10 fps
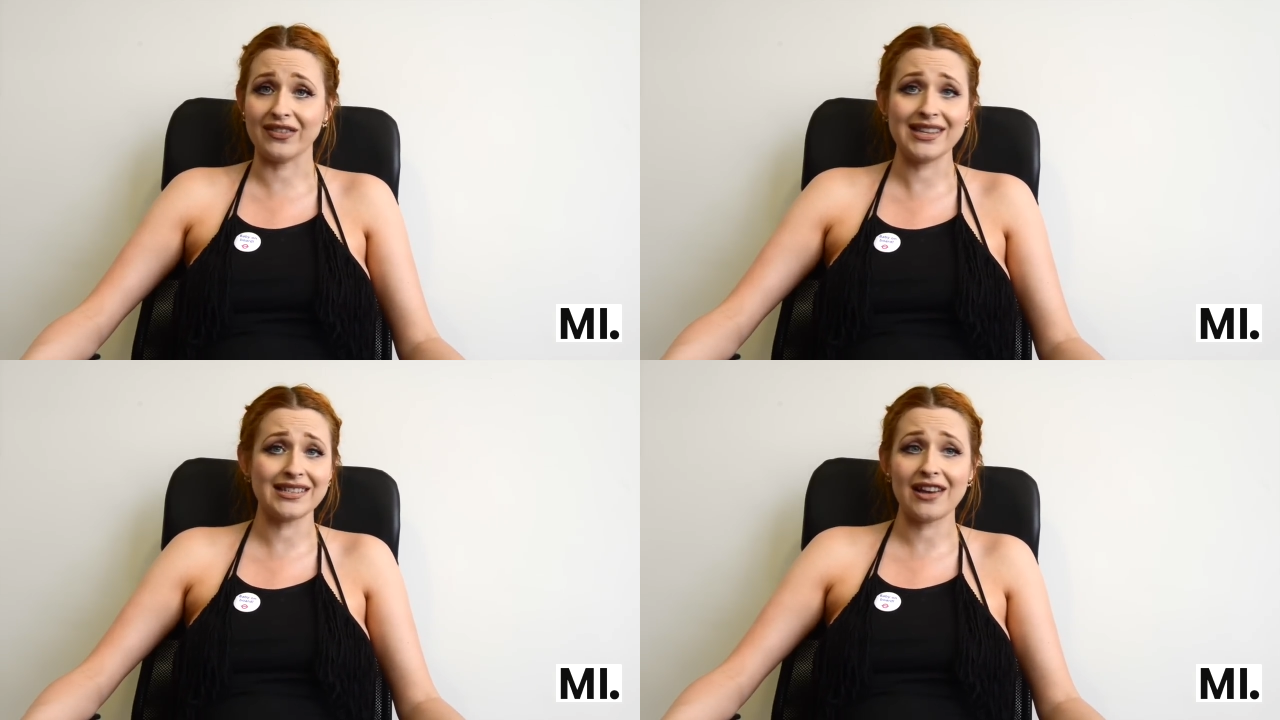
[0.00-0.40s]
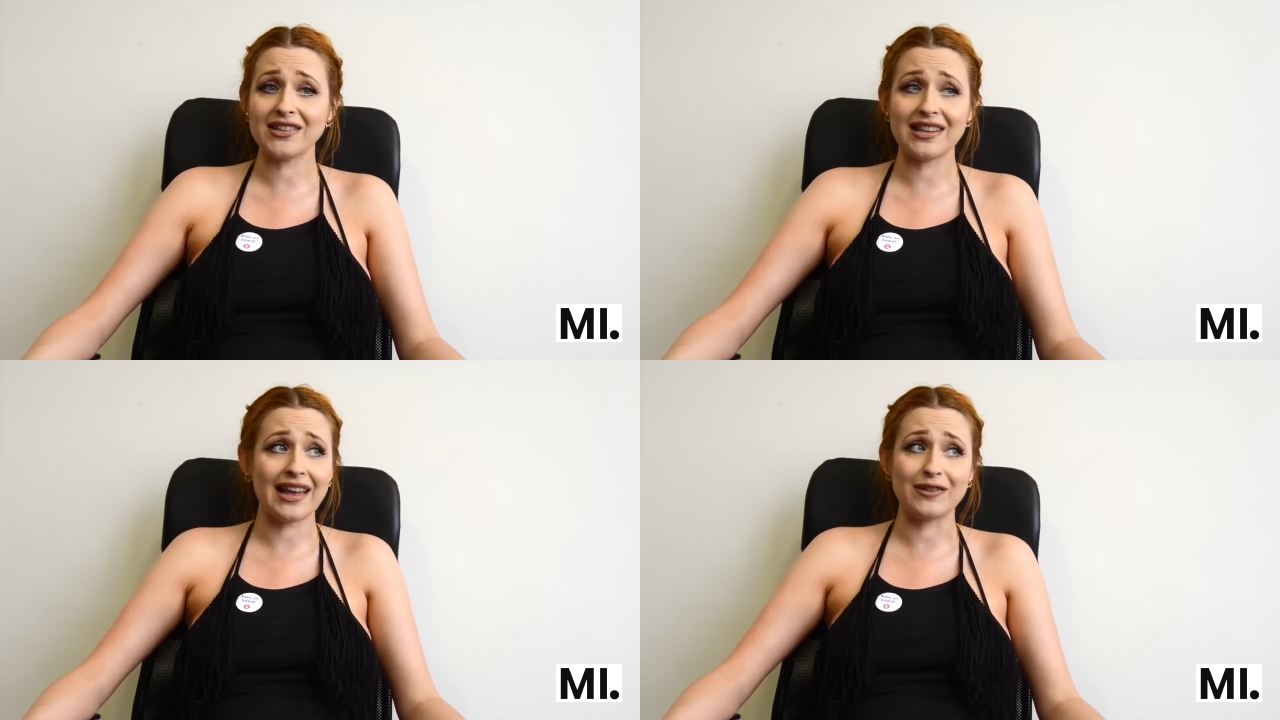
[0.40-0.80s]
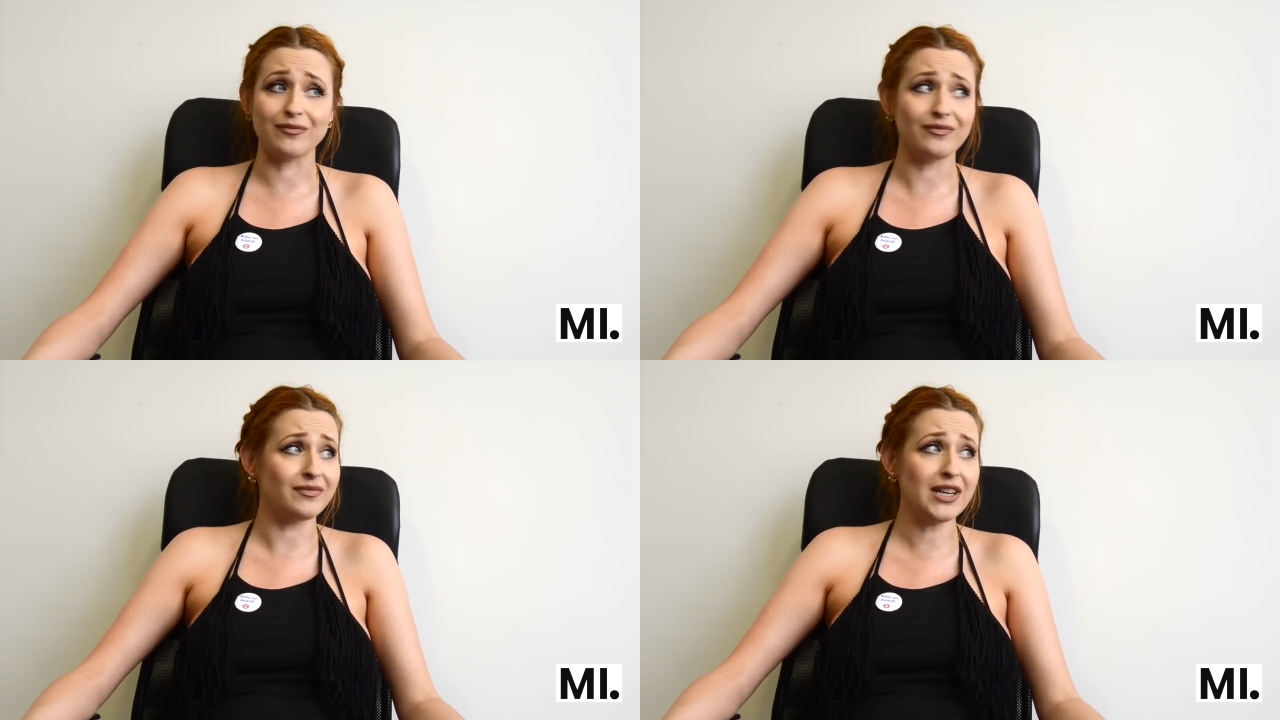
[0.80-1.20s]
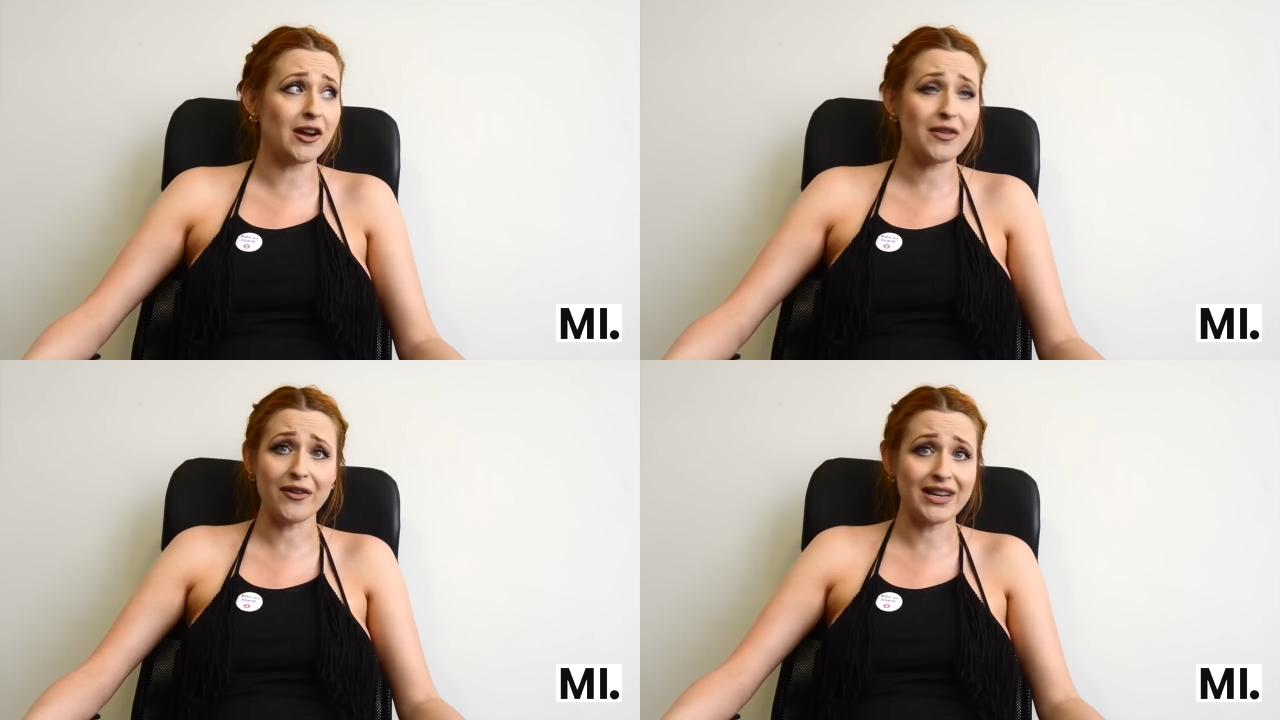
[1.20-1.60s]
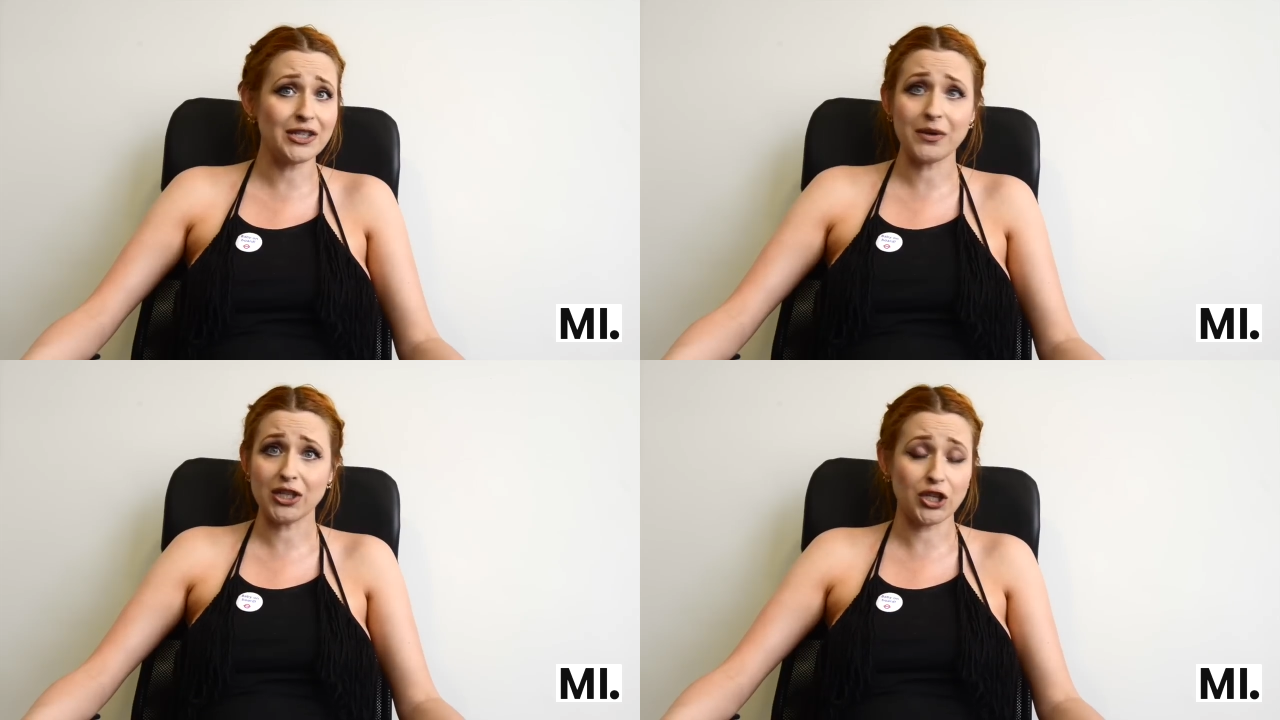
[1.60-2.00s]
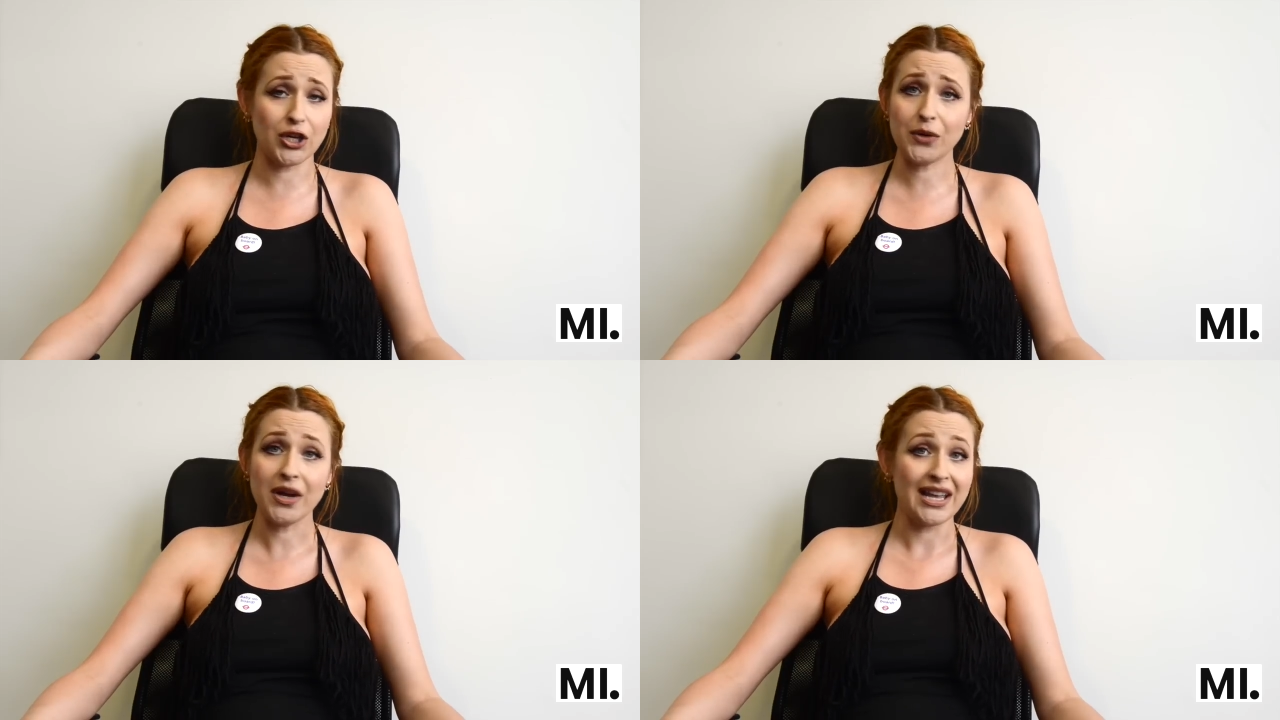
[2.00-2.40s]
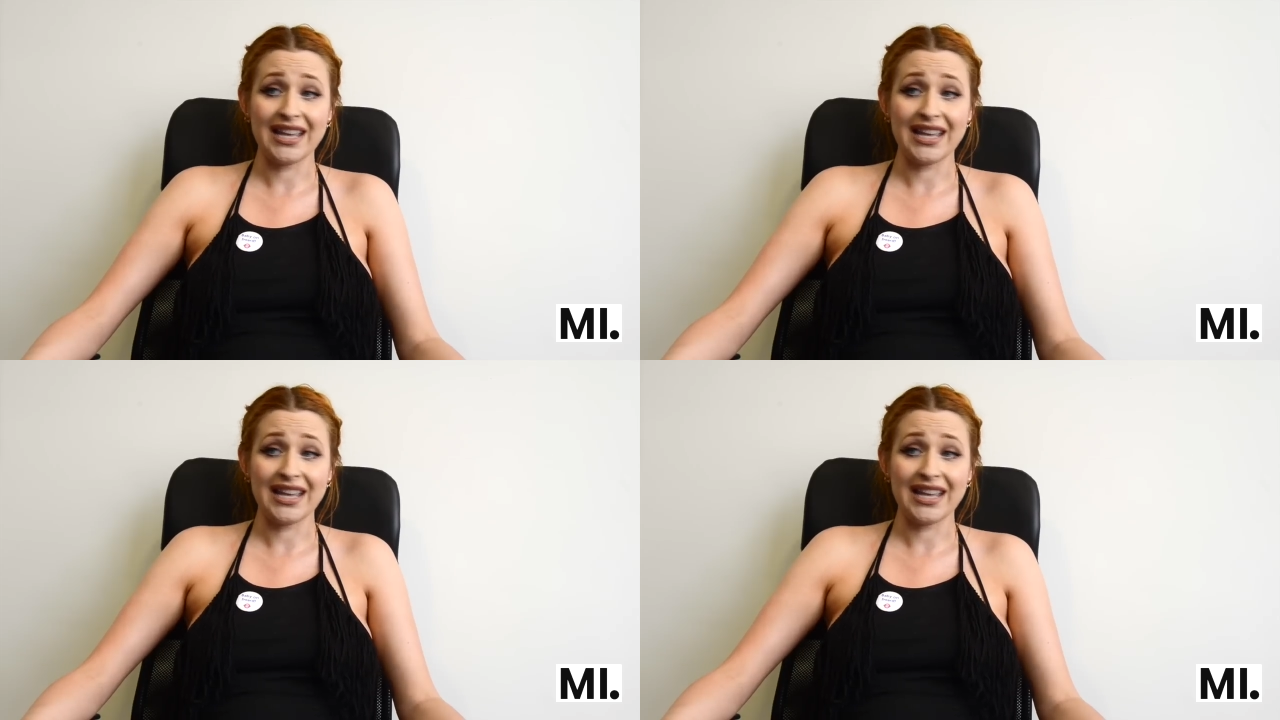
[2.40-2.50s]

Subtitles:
These girls are like, you know, they're into it too.